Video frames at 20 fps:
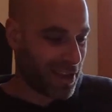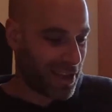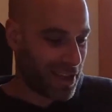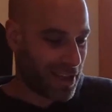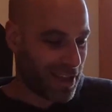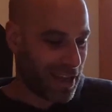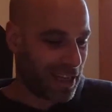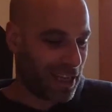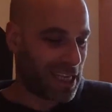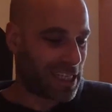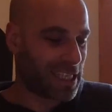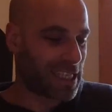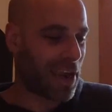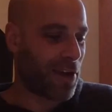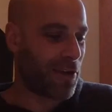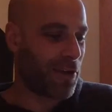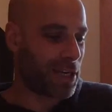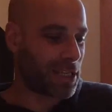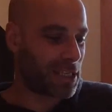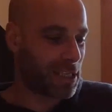Elise
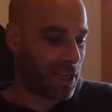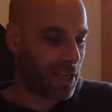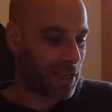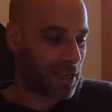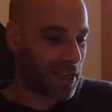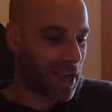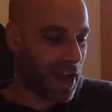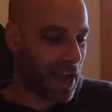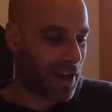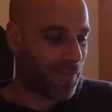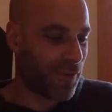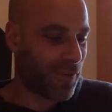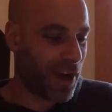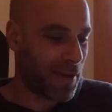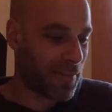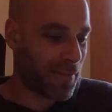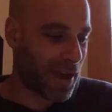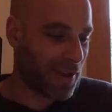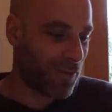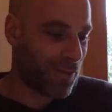Erickson, gotta find
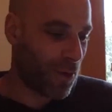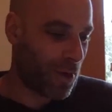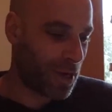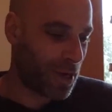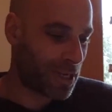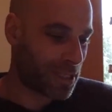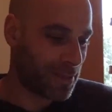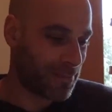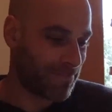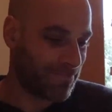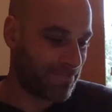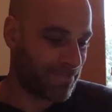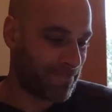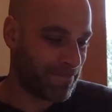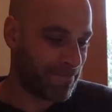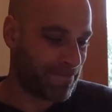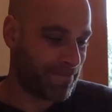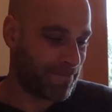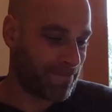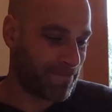my voice.
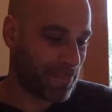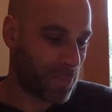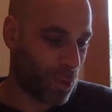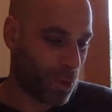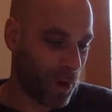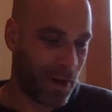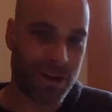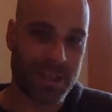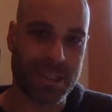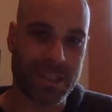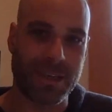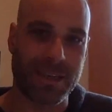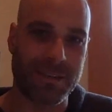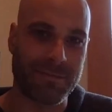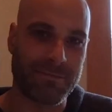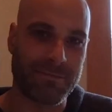Where is it?